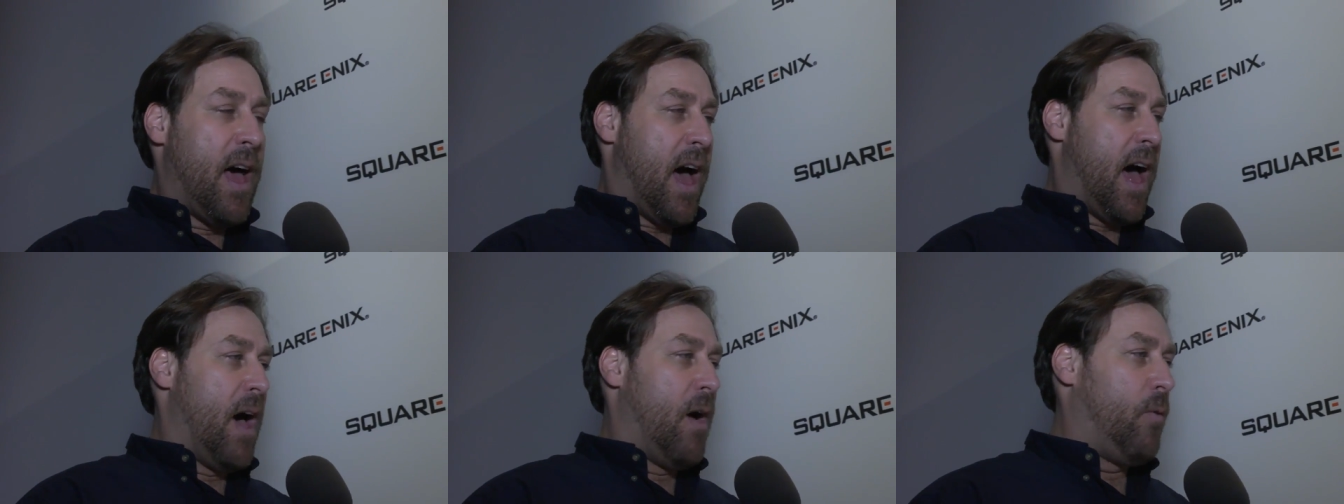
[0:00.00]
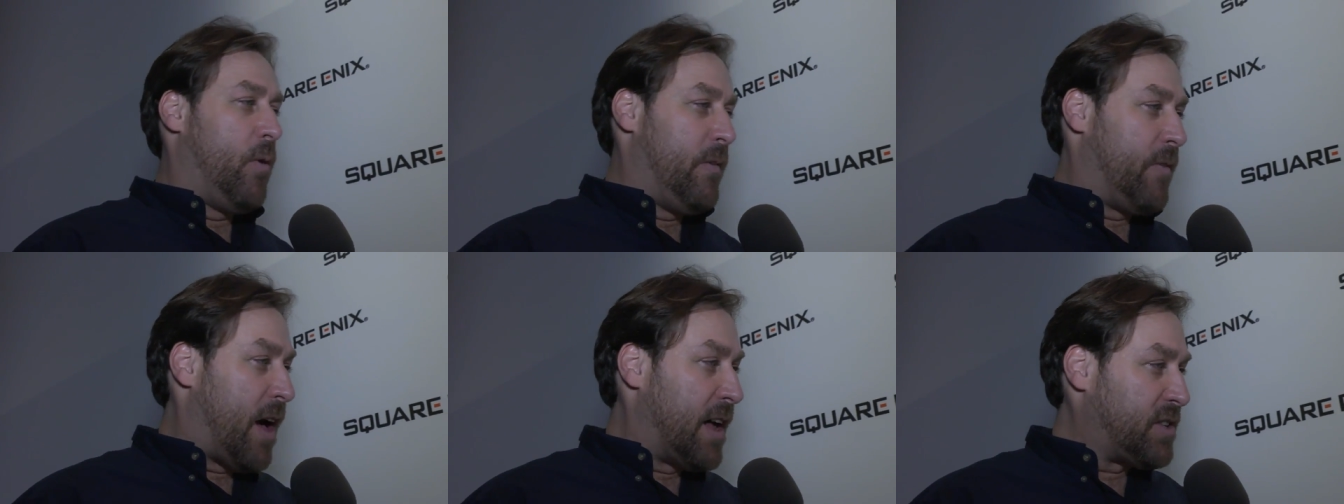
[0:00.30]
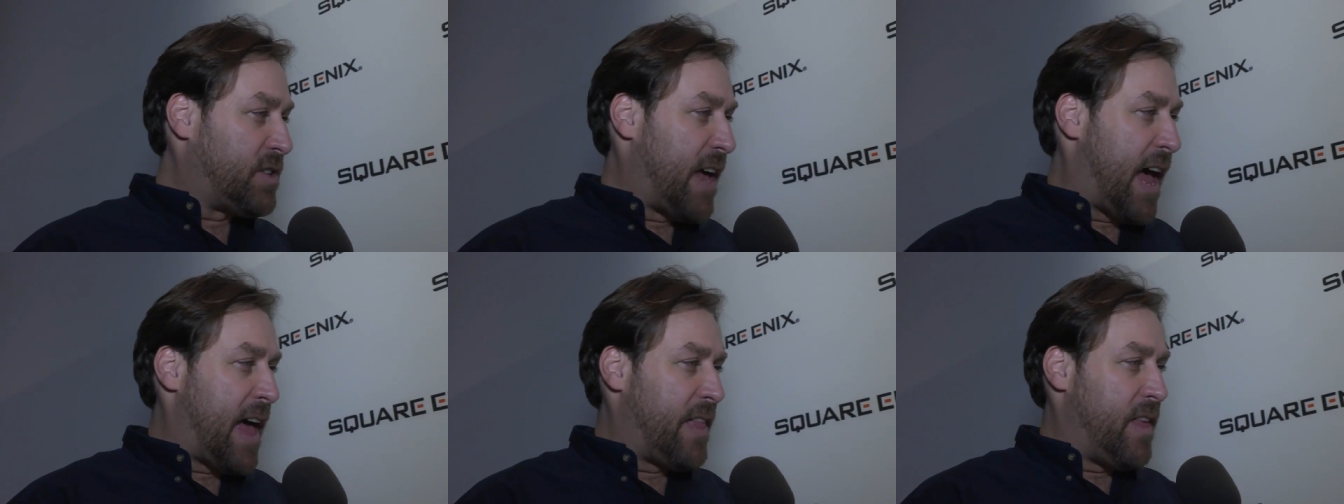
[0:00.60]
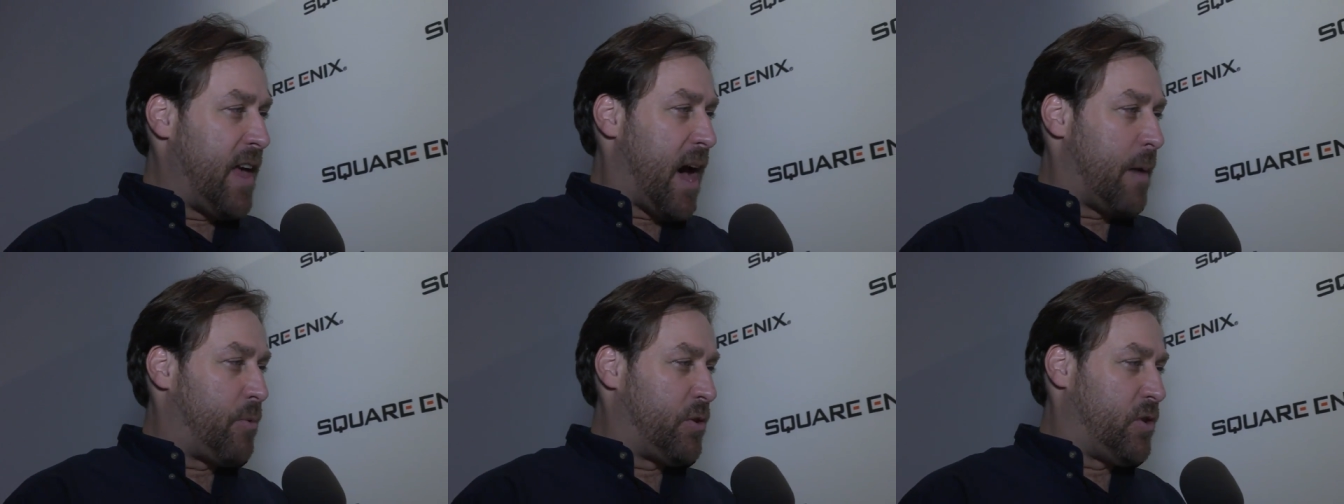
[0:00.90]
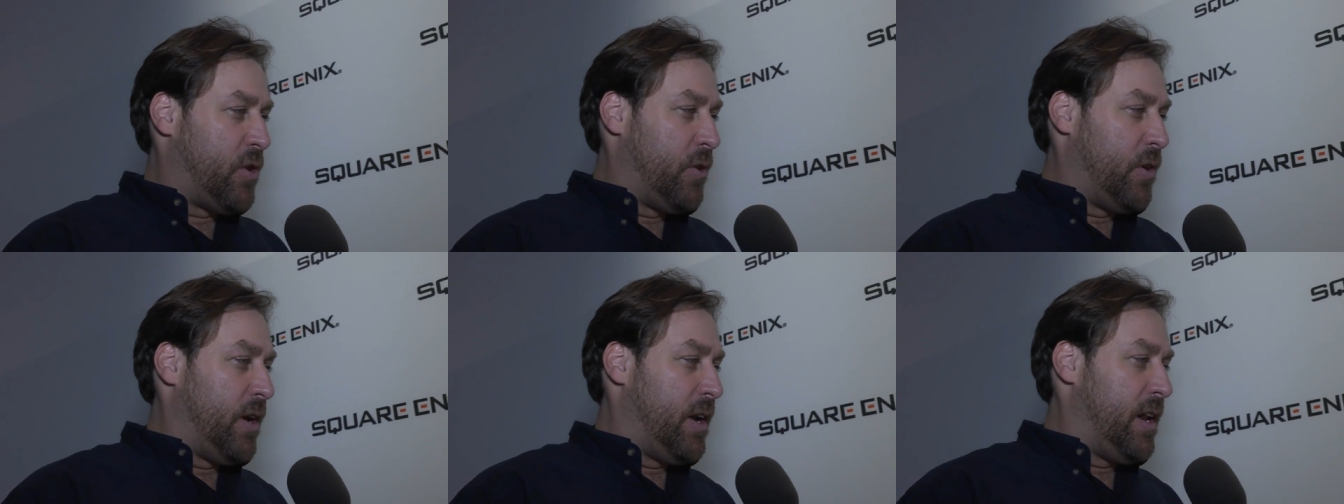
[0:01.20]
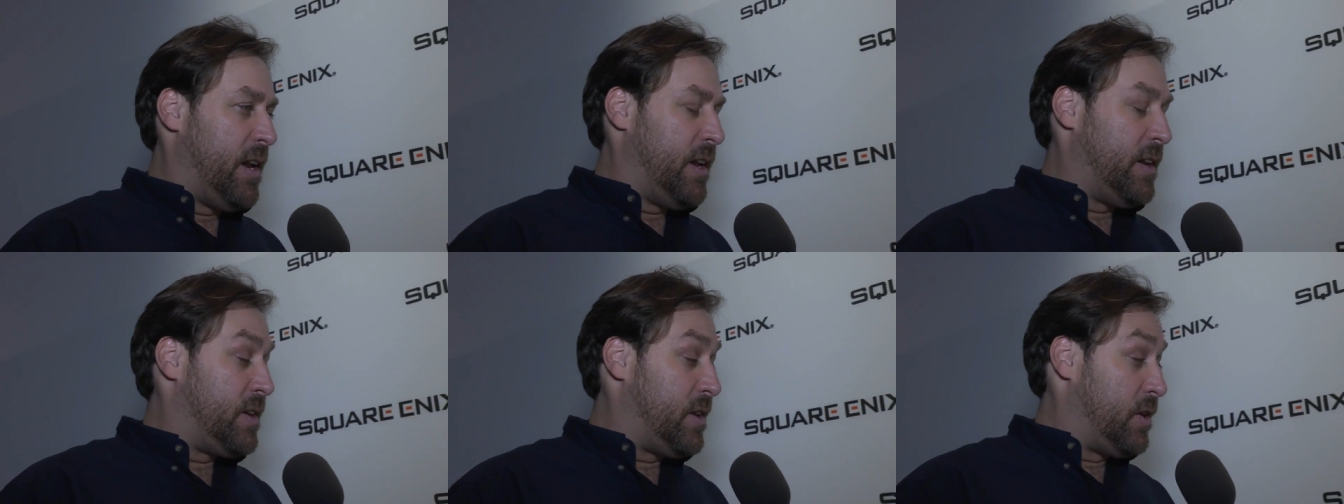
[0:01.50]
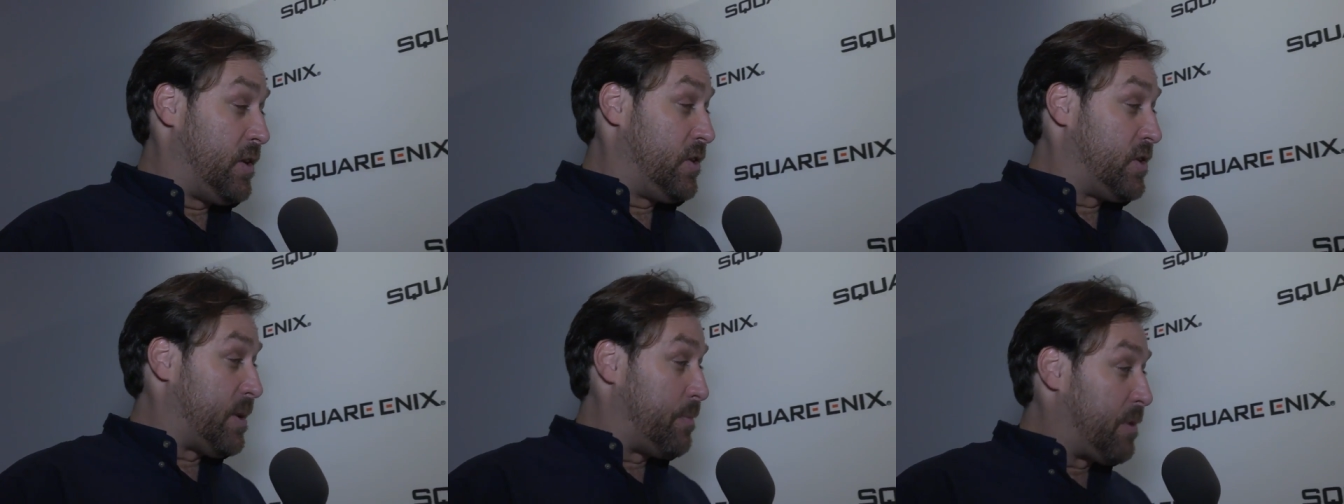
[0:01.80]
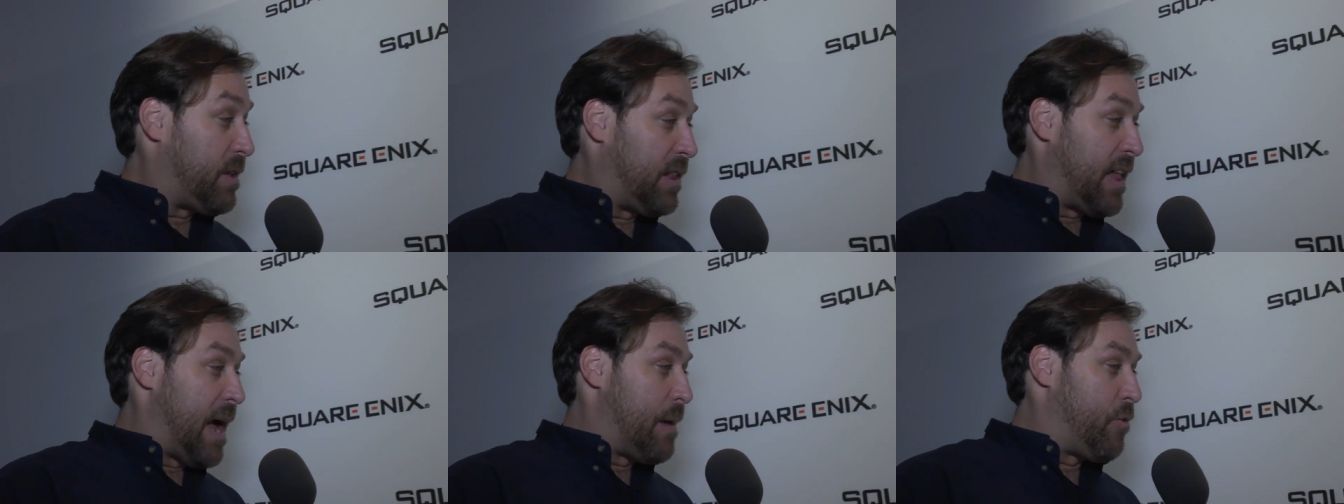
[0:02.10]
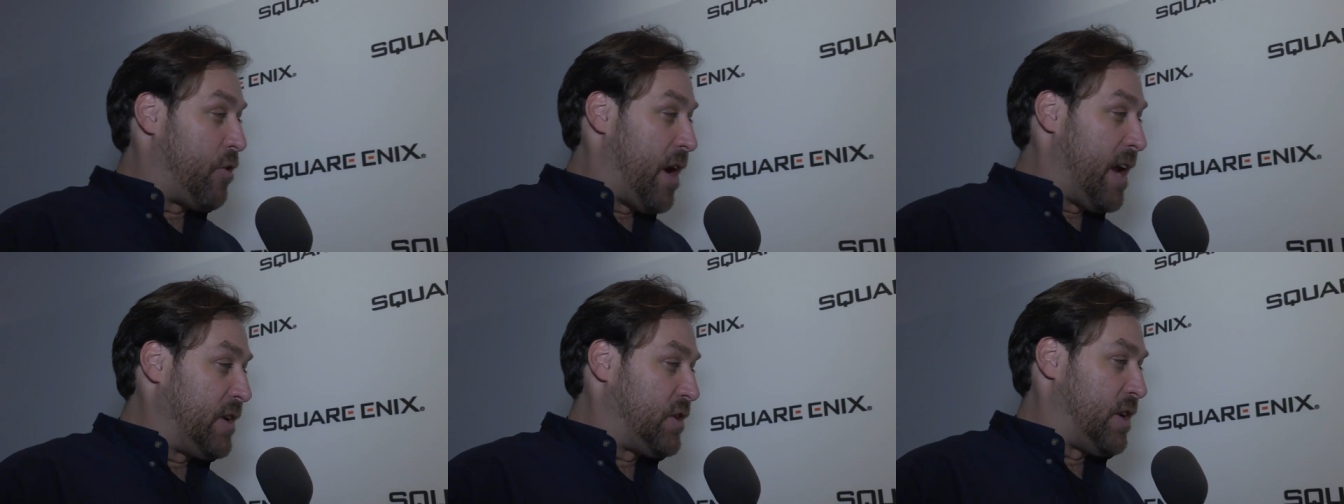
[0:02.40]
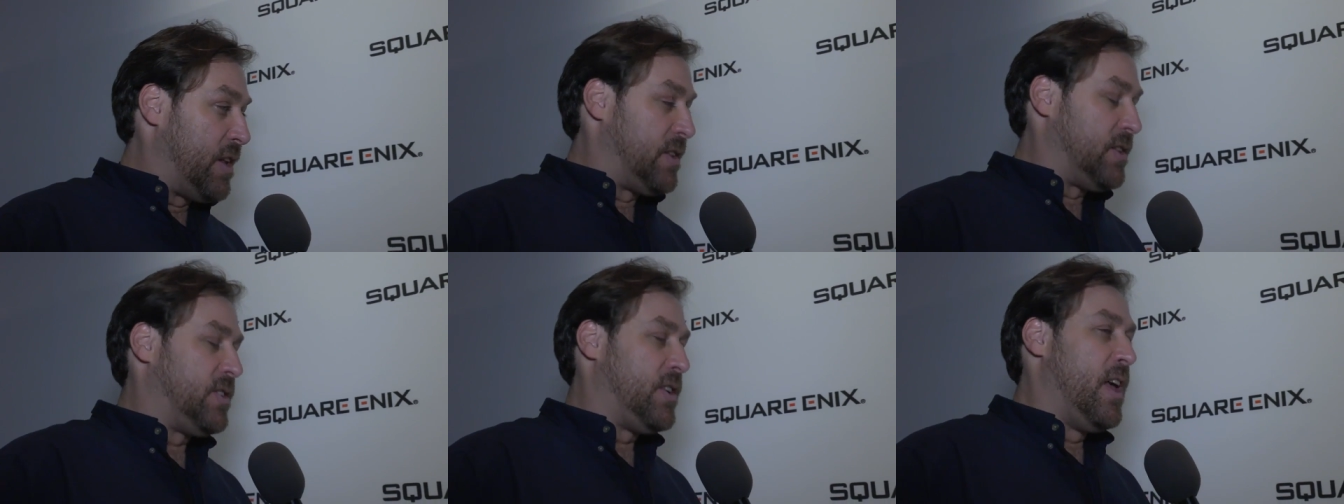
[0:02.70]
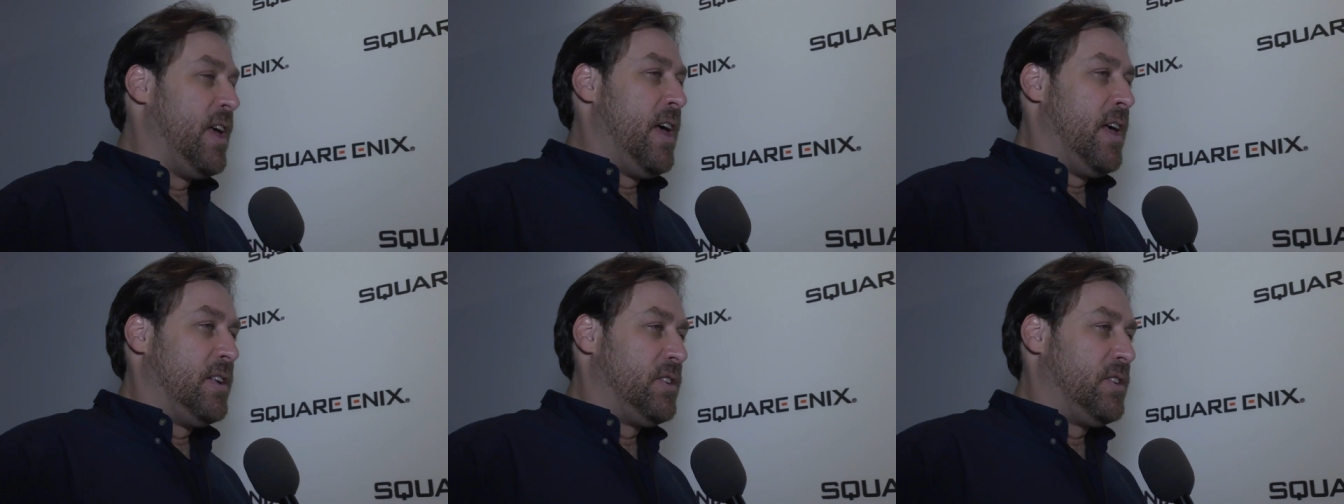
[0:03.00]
Uh, we've also had the opportunity to do some collaborations.